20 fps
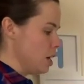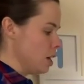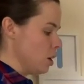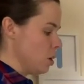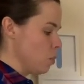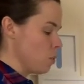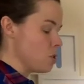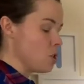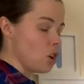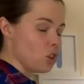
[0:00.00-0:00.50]

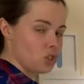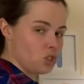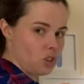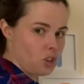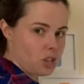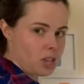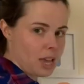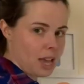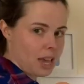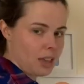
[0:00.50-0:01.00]
We're not
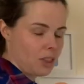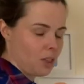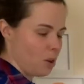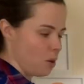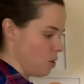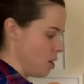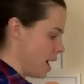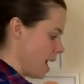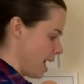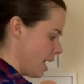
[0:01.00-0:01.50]
done yet though.
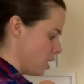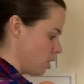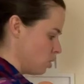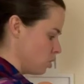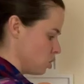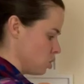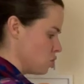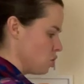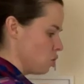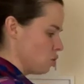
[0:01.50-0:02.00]
That angle
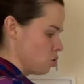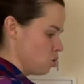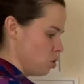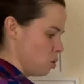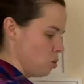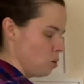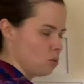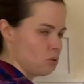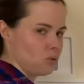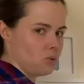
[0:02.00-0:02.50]
is not
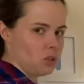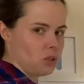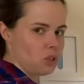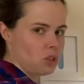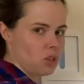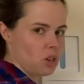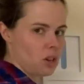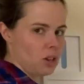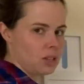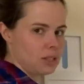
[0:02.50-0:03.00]

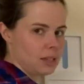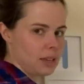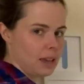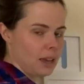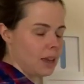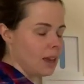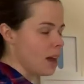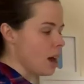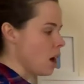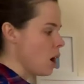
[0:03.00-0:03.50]
230.
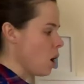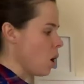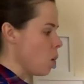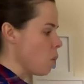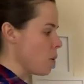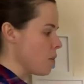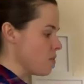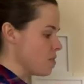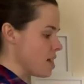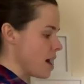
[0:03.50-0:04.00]

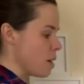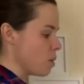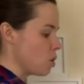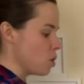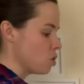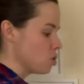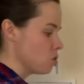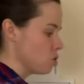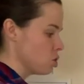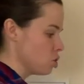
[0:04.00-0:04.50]
We've now
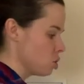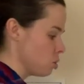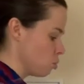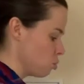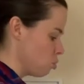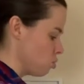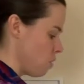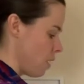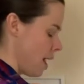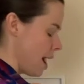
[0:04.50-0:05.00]
got to
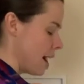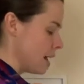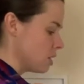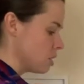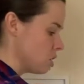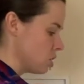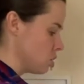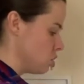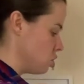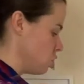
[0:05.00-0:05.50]
subtract
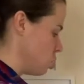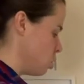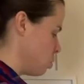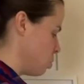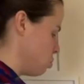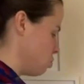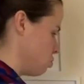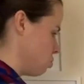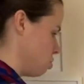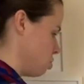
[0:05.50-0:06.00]
the
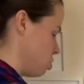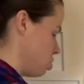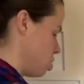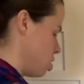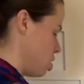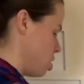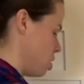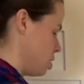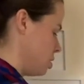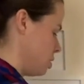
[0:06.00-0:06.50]

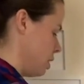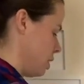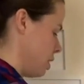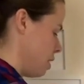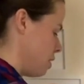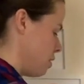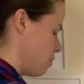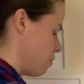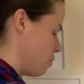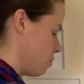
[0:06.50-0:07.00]

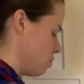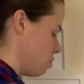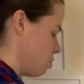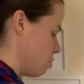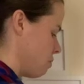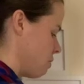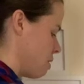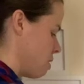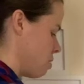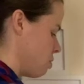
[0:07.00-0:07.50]
230 from
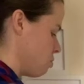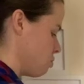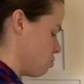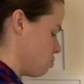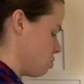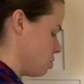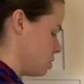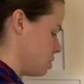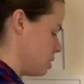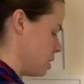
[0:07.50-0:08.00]

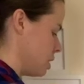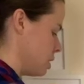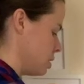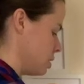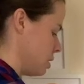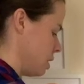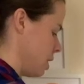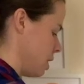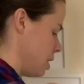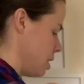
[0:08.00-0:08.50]

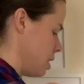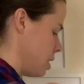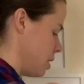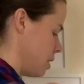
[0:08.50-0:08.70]
360